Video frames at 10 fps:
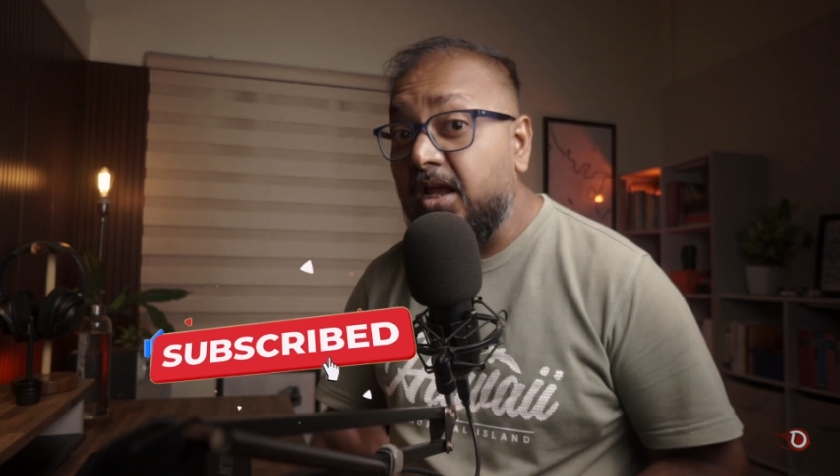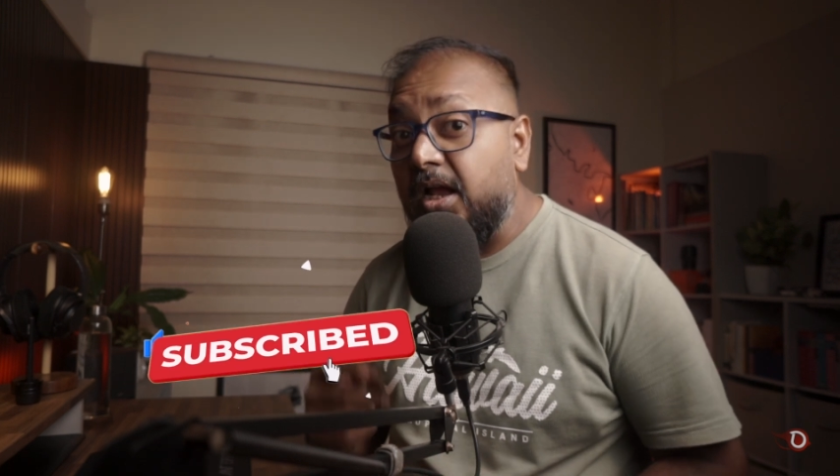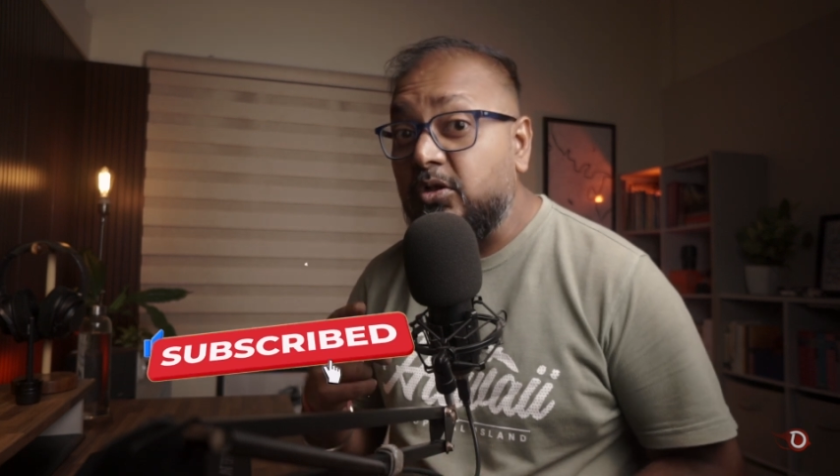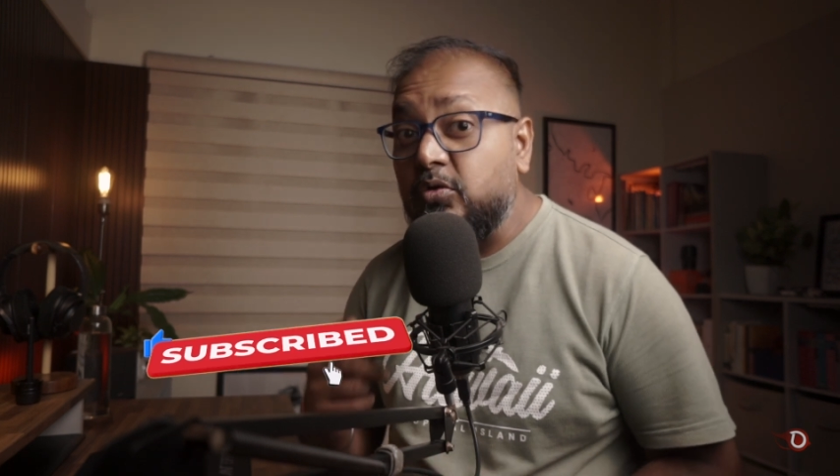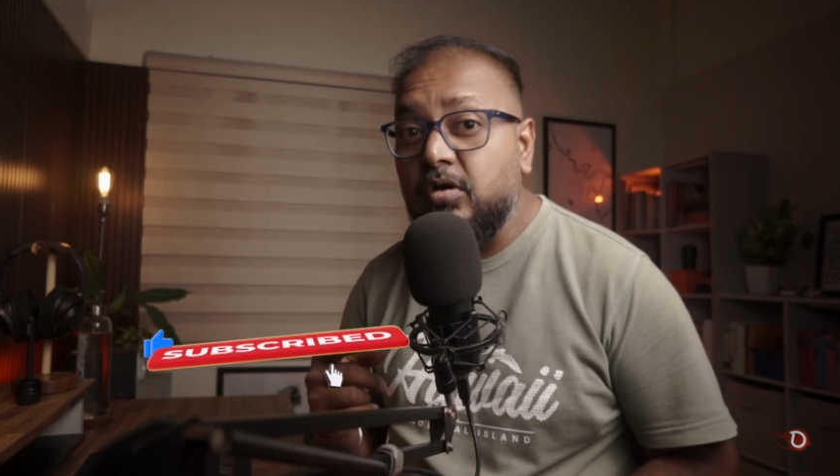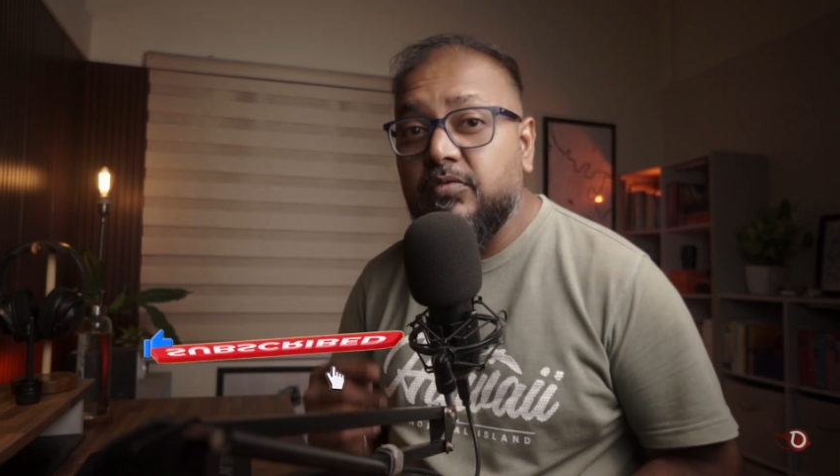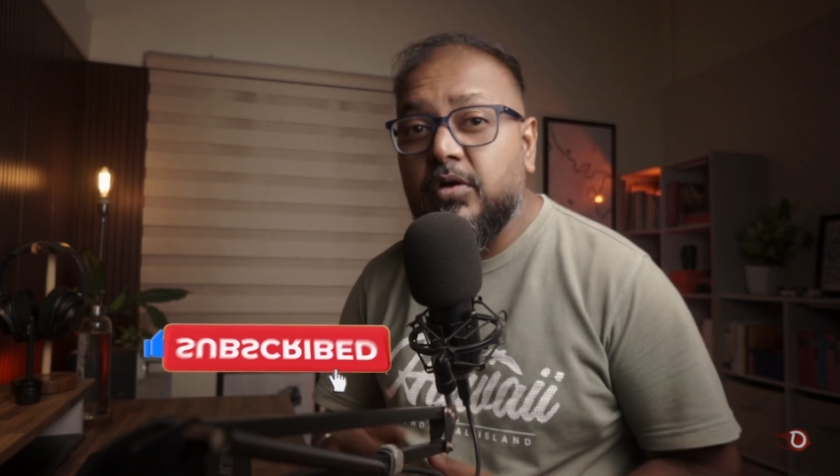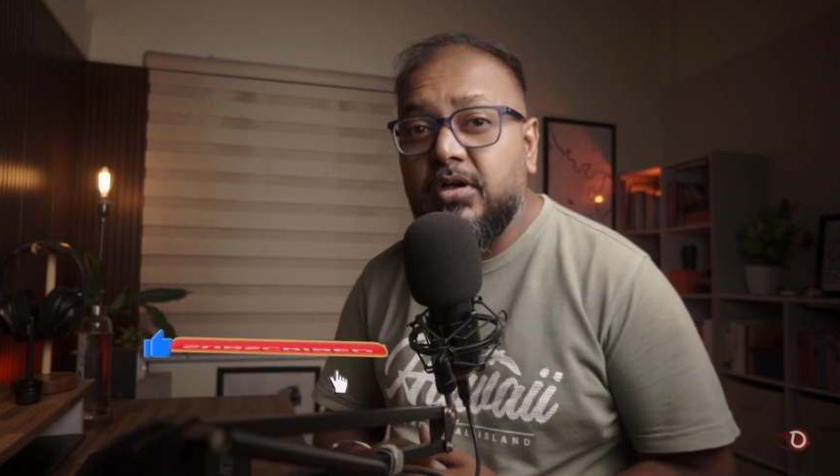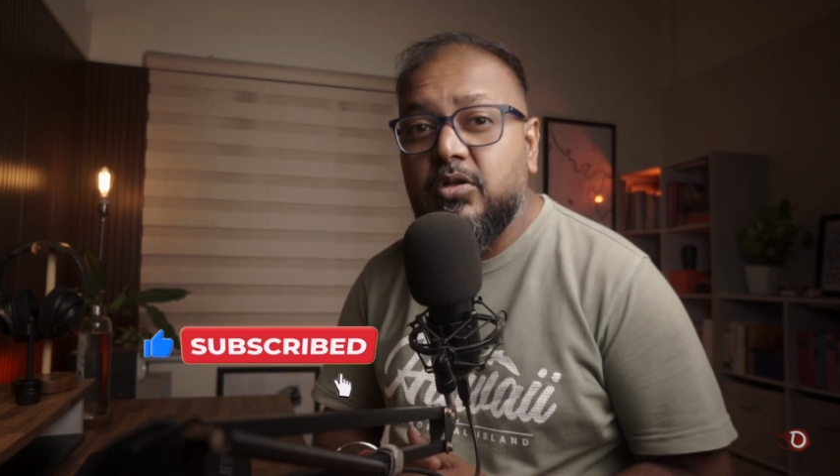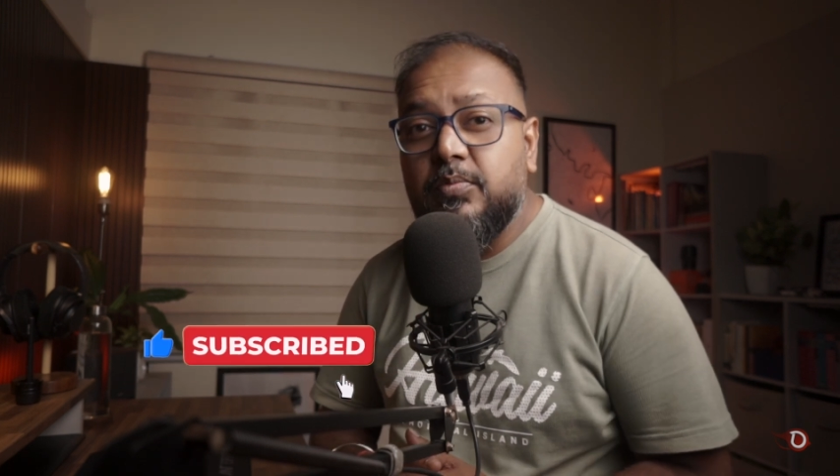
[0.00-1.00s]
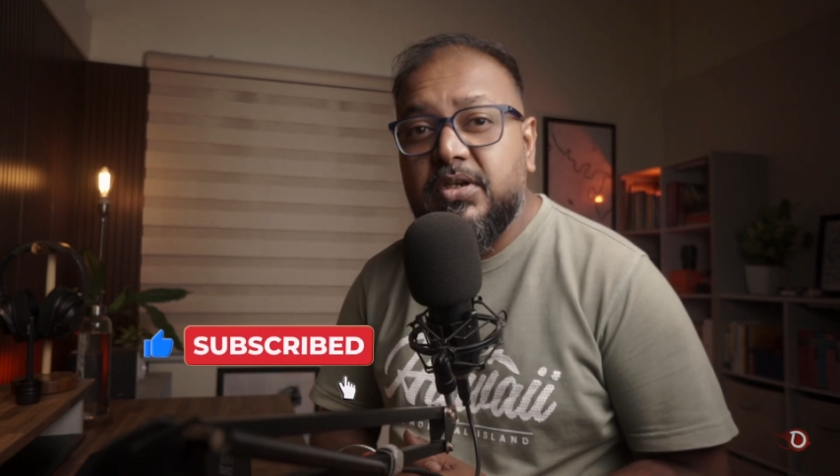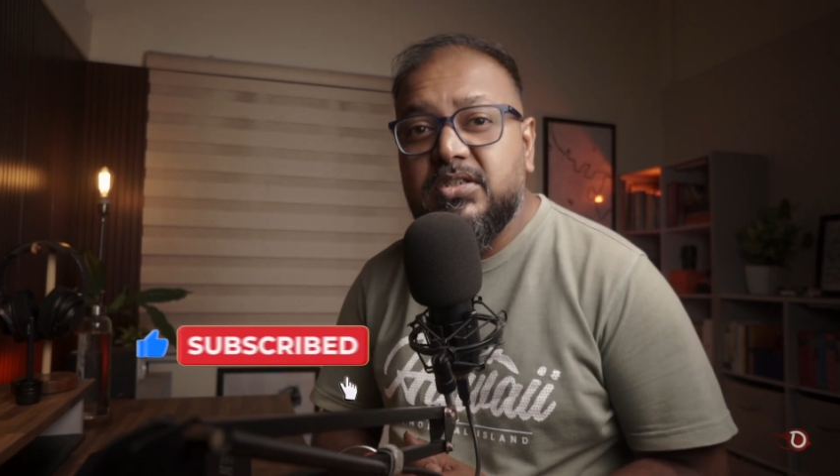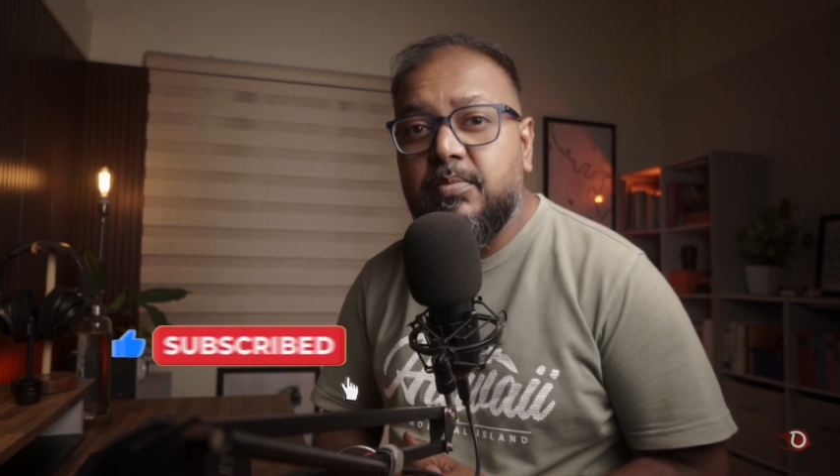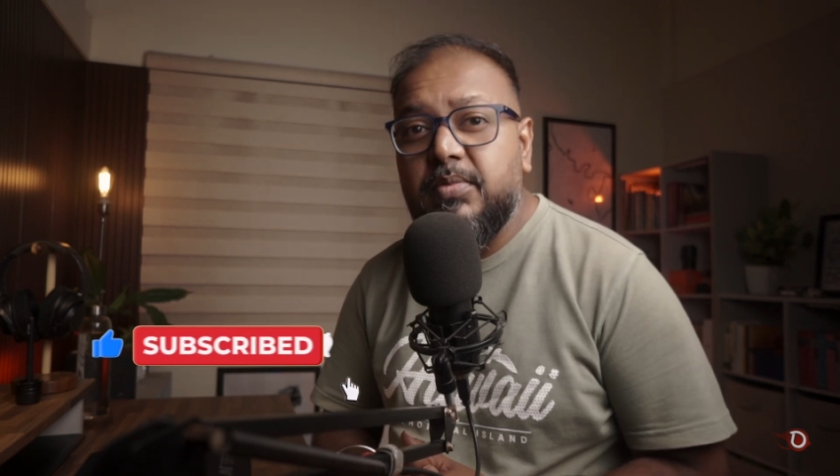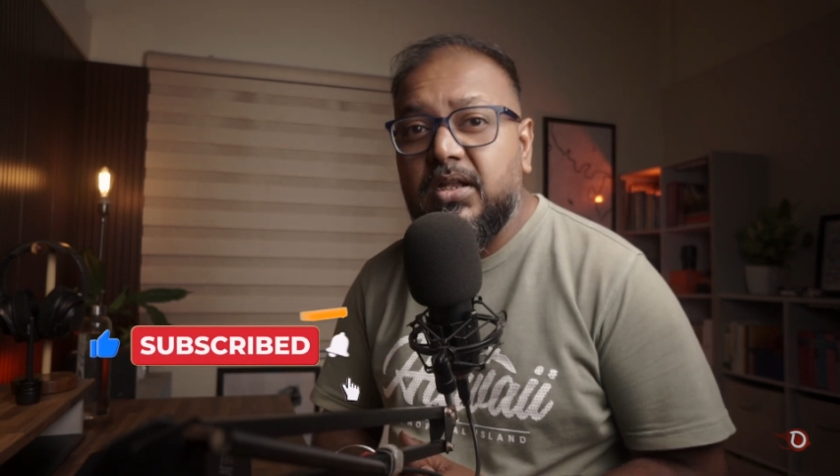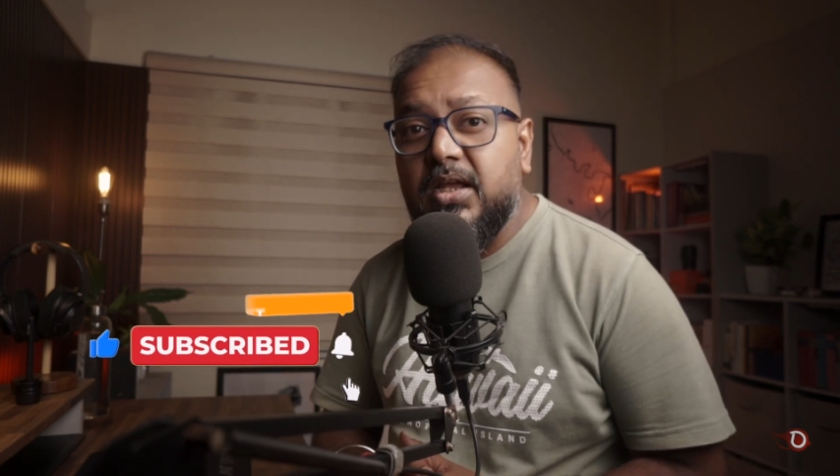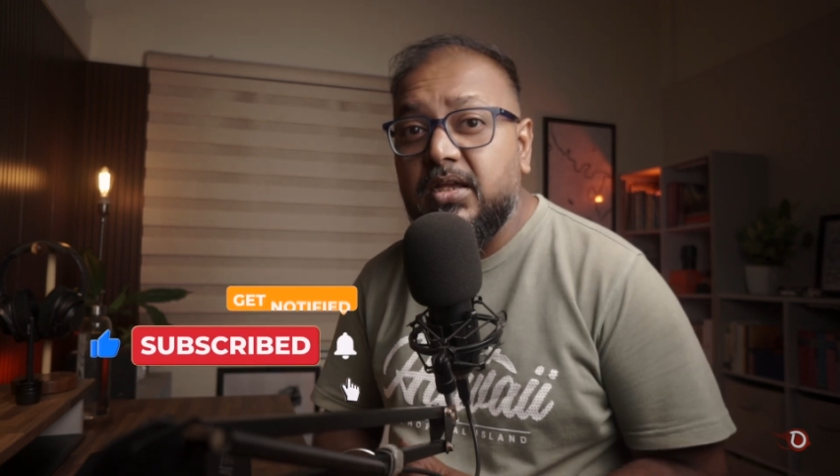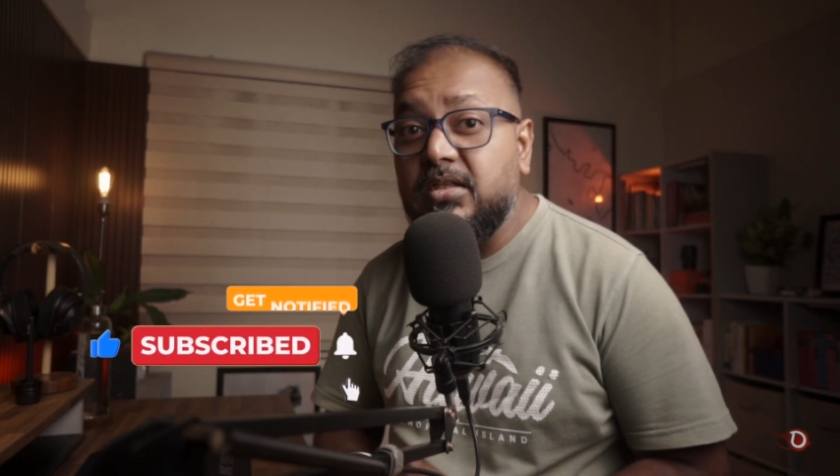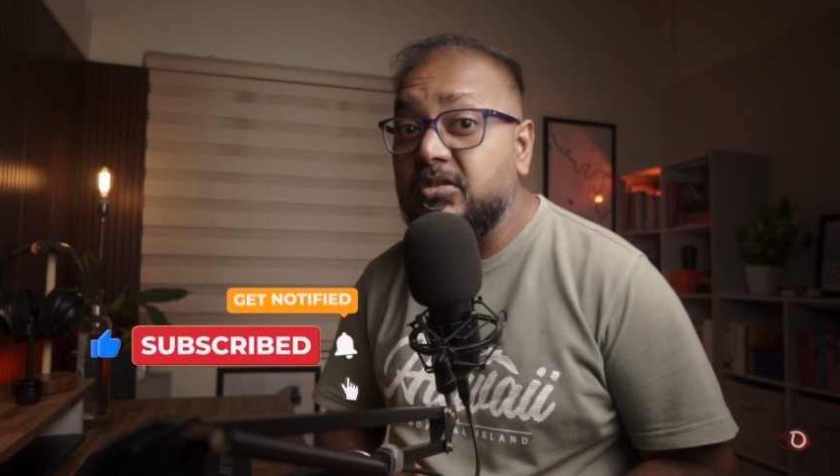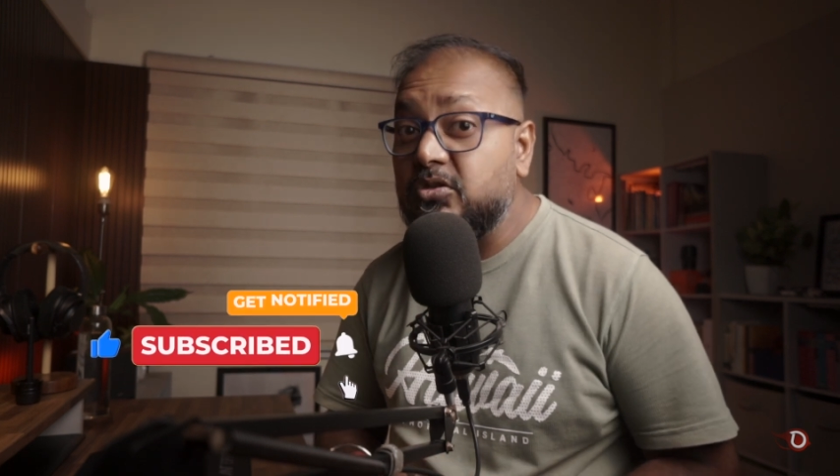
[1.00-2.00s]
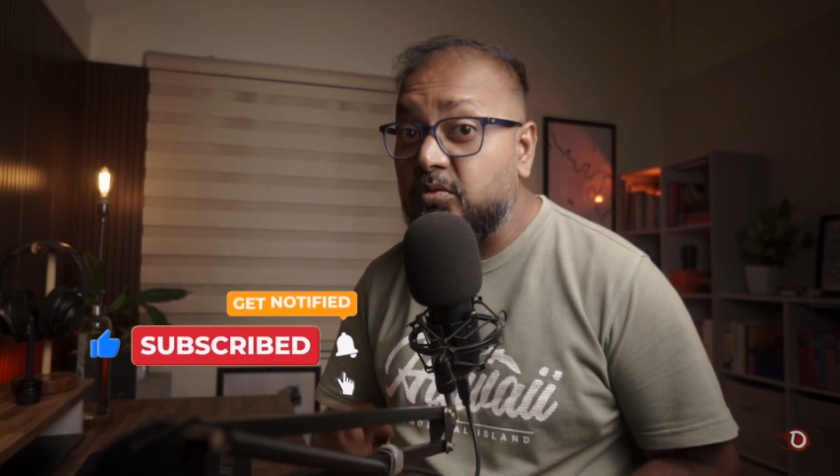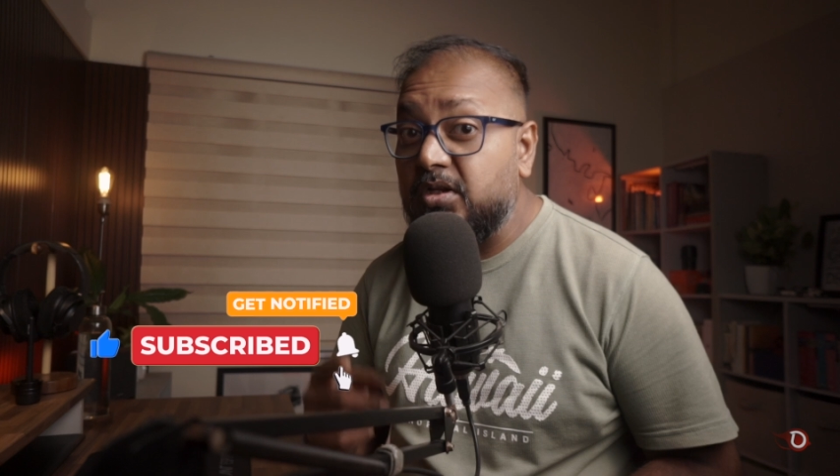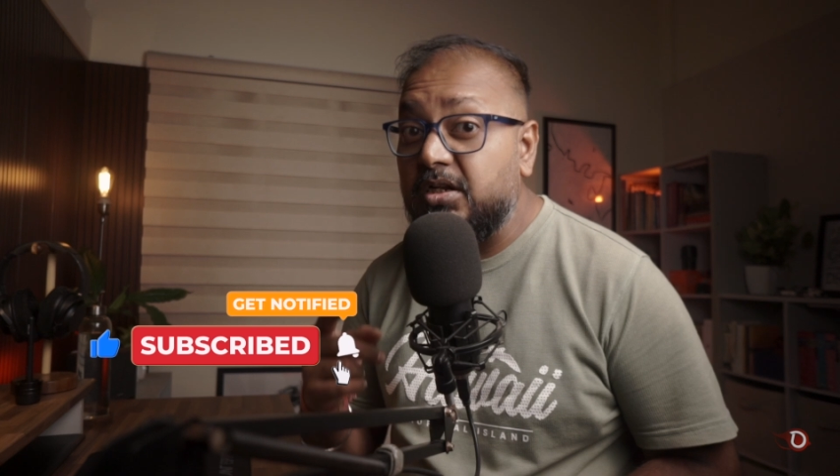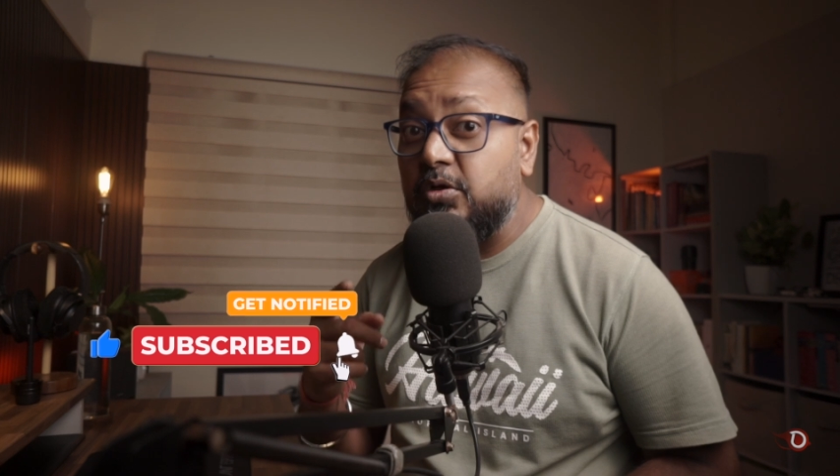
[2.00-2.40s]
and do not forget to press the bell icon so that